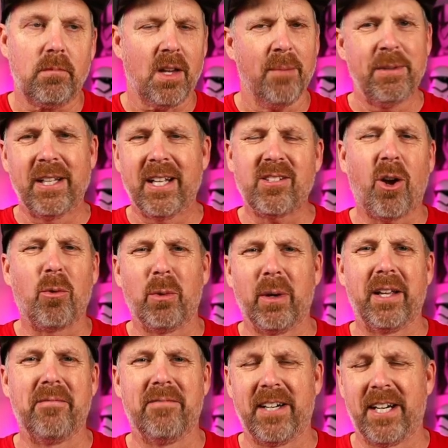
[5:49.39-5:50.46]
I mean, that's all
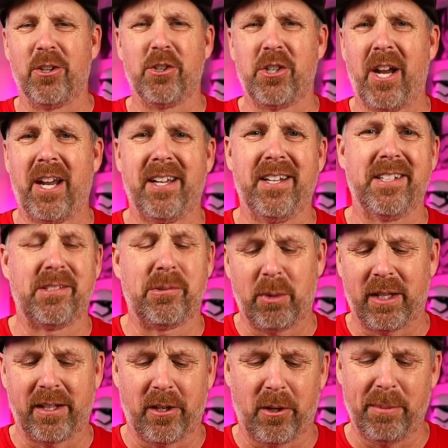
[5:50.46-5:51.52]
really vanilla shake is,
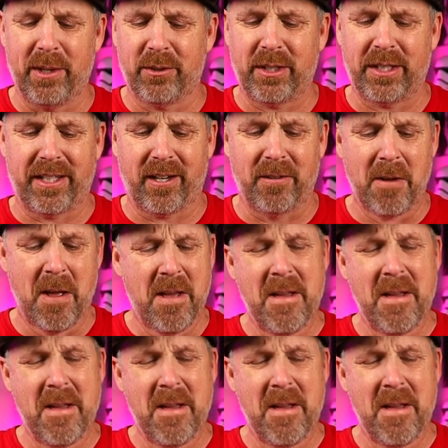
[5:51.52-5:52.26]
with a little milk in there.